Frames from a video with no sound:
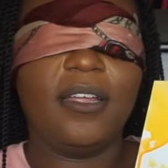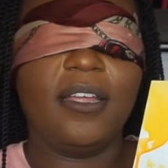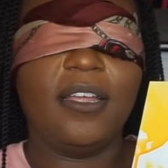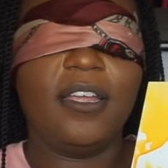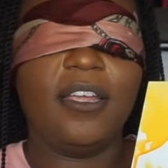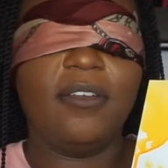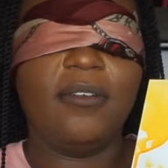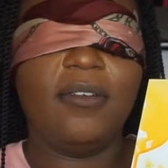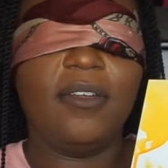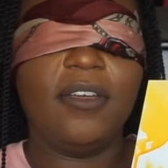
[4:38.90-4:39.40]

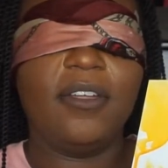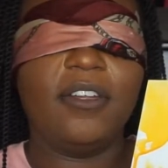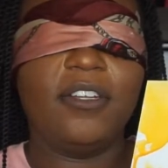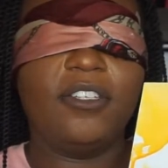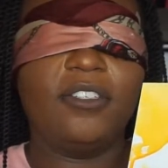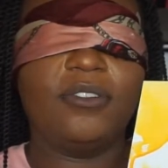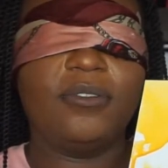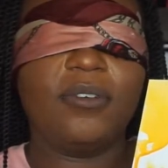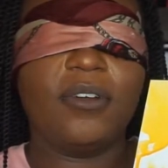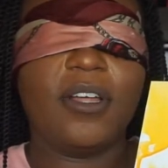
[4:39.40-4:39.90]
And we're gonna
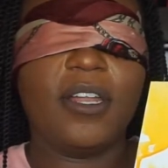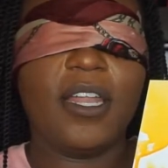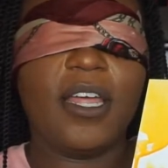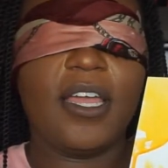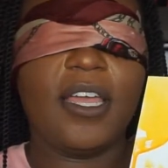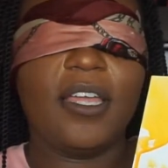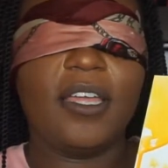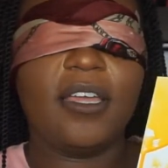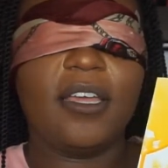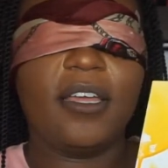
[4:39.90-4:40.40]
draw
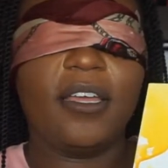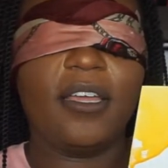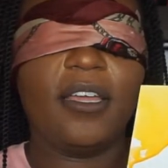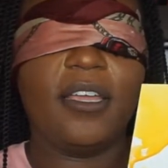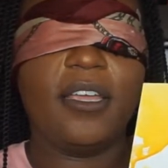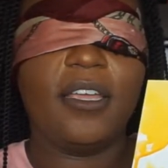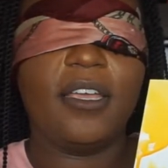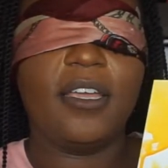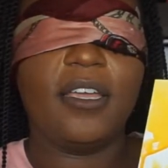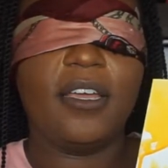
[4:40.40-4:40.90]
like,
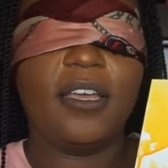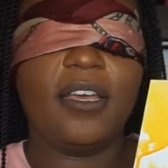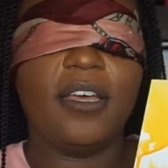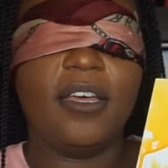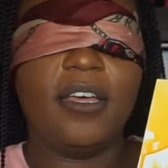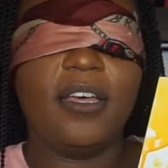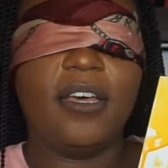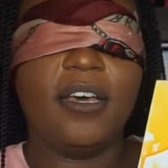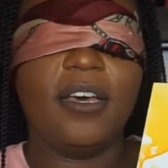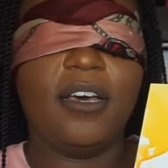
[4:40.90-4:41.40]

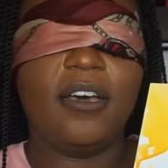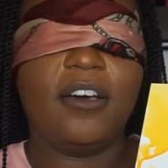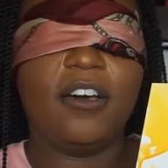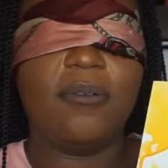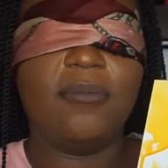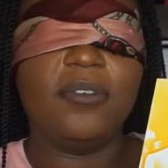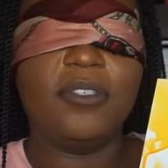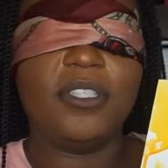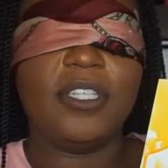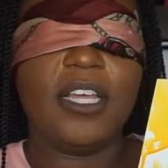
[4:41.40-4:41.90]

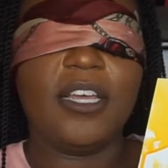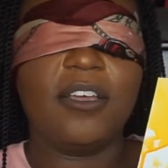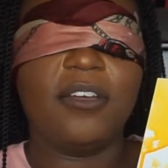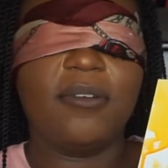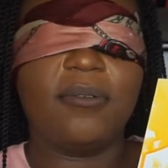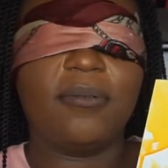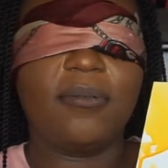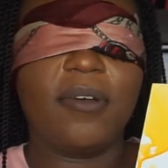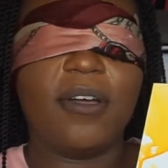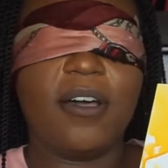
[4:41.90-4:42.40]
almost like a
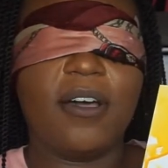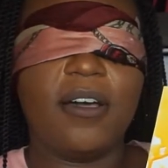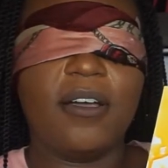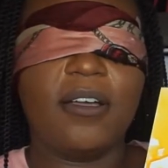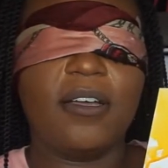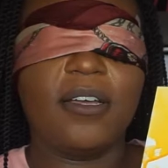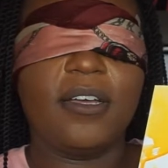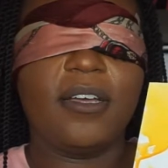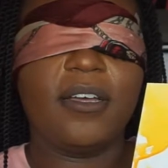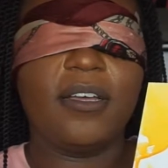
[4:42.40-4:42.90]

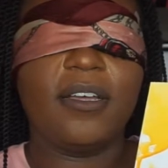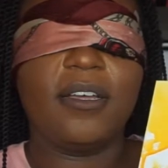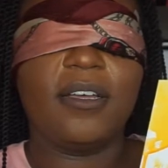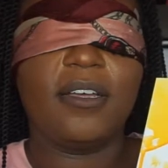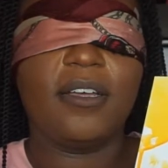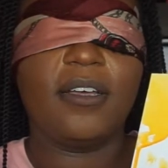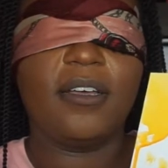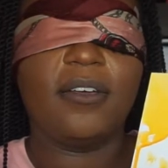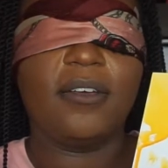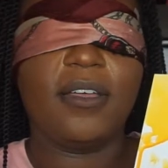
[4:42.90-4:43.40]
rock,
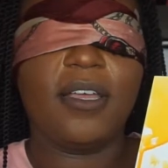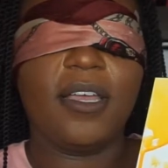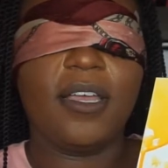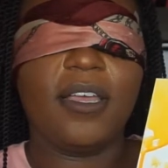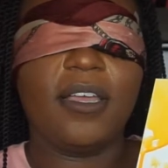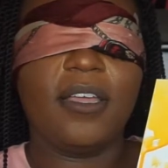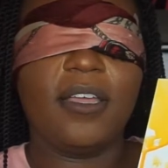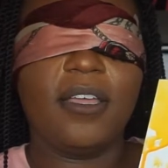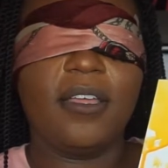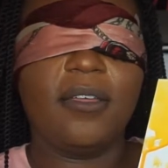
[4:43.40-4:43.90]

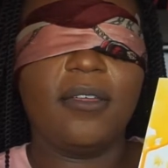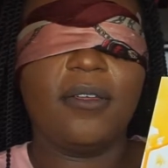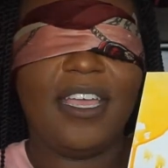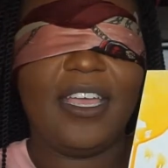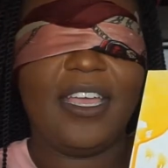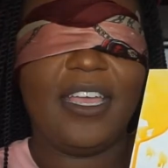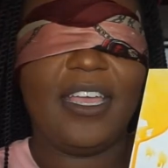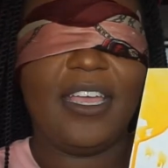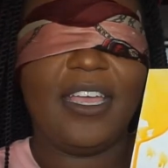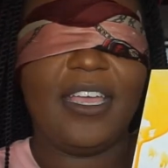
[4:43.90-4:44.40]
okay?
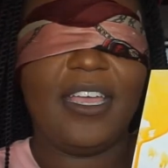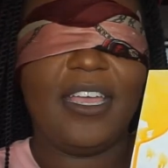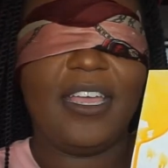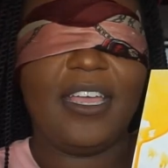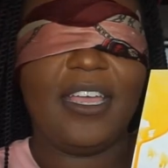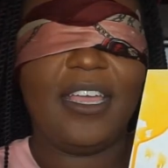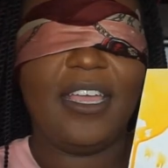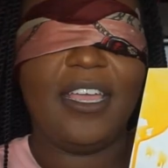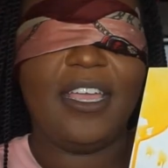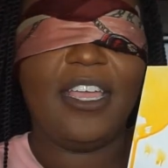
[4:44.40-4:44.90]

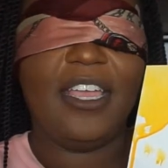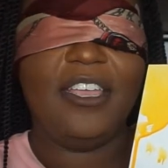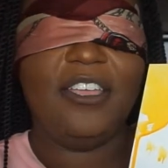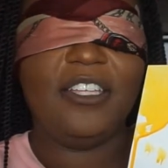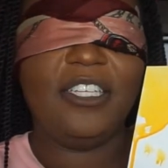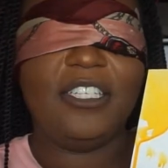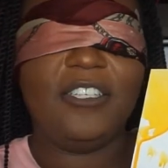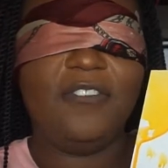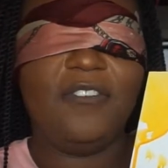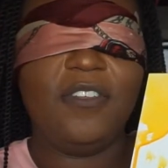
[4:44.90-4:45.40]
And you
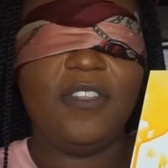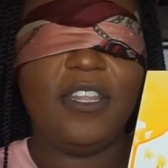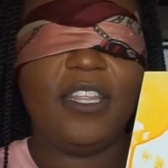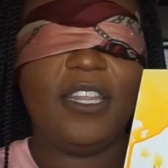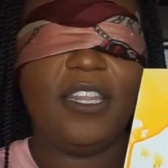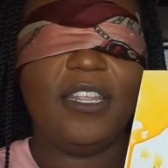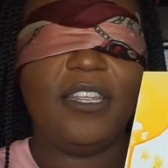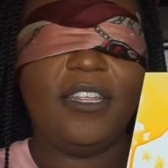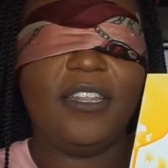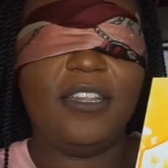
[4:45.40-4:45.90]
just fill it
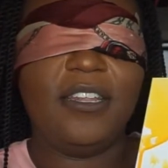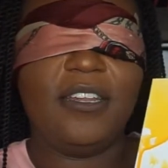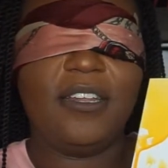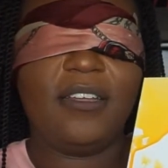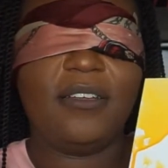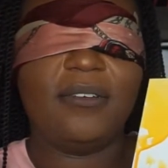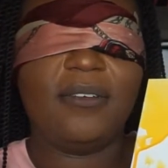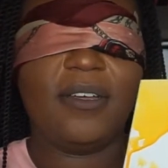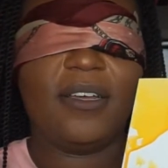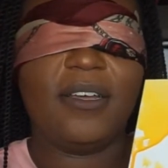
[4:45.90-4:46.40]
in. Oh
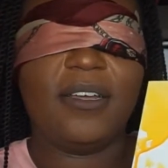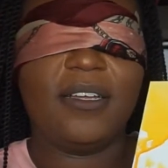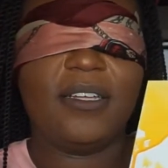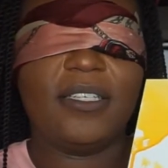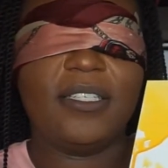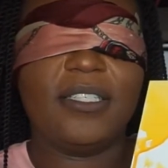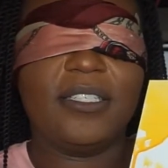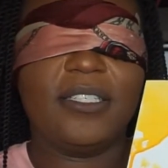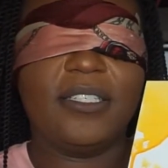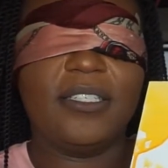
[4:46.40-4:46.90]

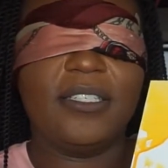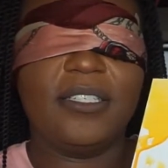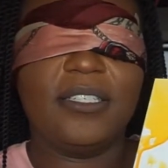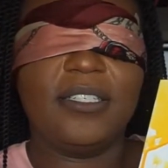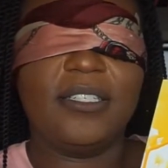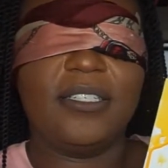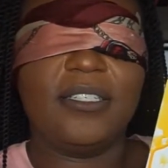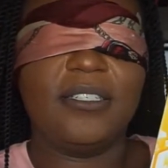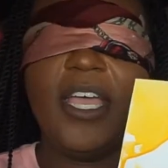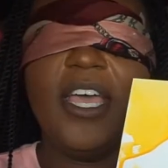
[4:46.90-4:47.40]
gosh.
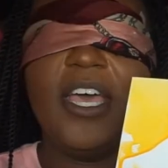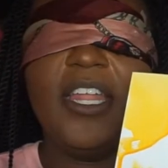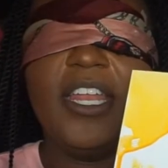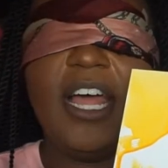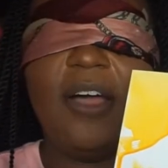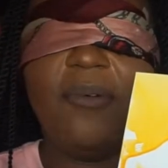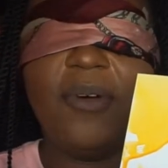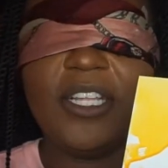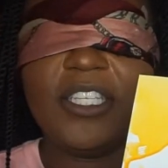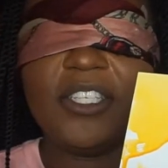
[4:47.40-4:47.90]
Now
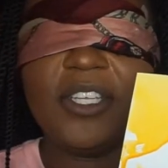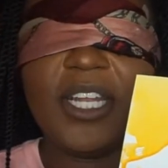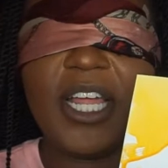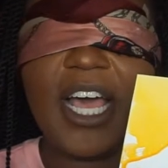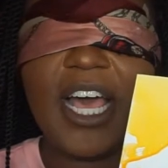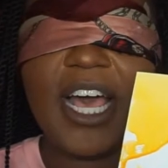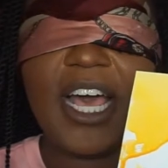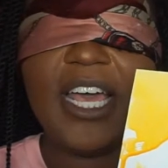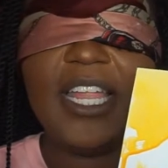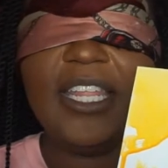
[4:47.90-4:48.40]
what's on an
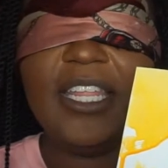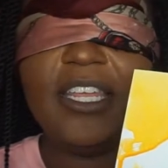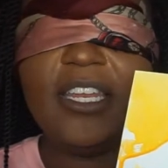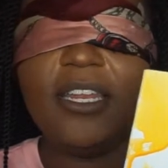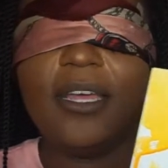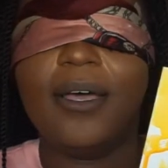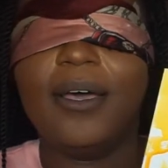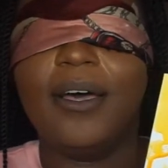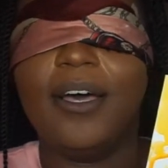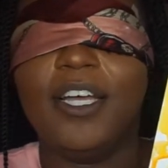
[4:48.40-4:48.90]
island?
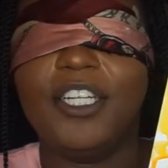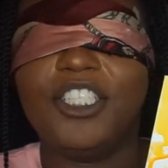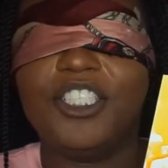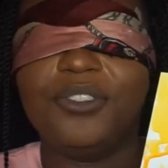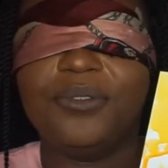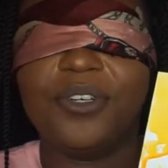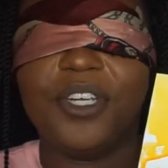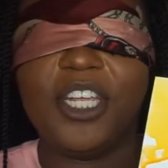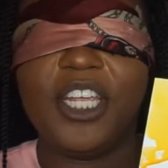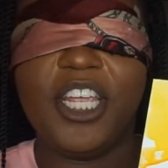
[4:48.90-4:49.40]
A
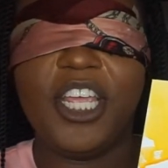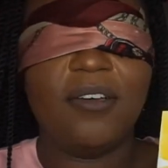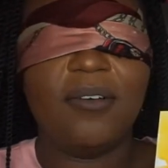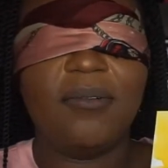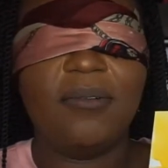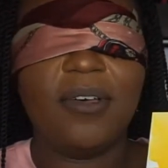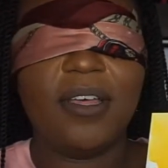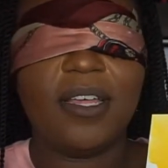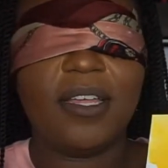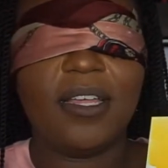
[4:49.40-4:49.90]
tree.
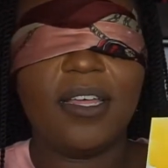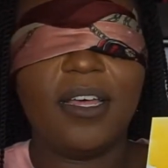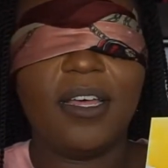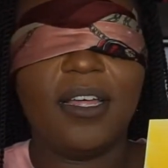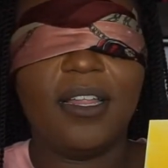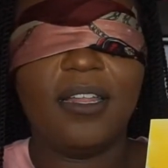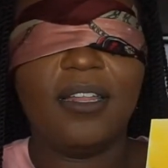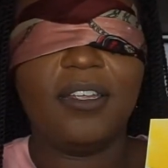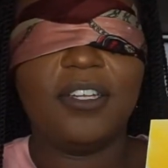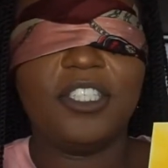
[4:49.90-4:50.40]
What
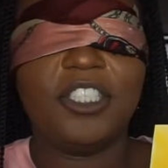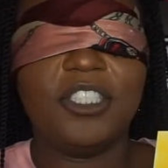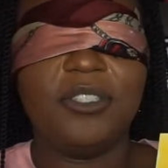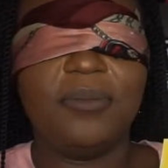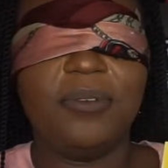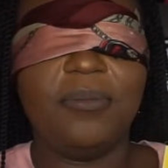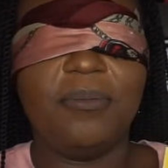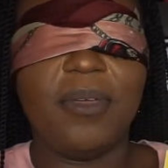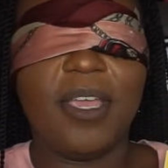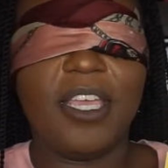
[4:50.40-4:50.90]
color should we
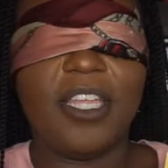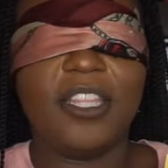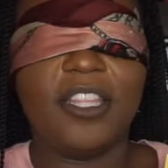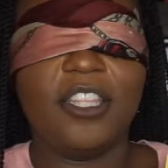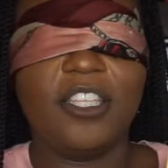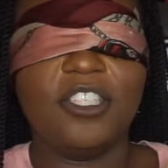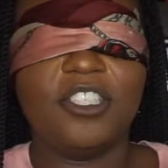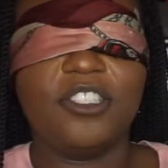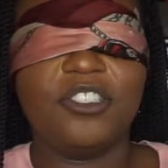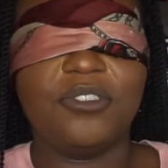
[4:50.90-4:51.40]
make the
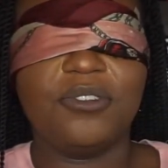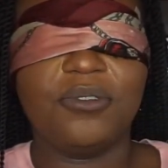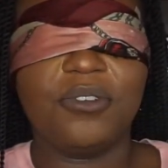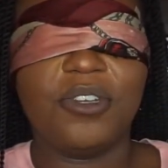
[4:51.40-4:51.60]
tree?